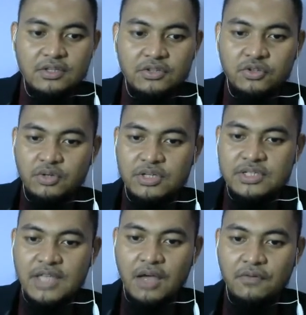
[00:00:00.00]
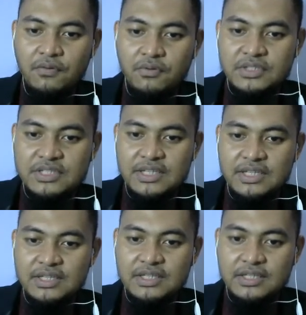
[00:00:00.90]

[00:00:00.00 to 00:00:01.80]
through the Savu Sea,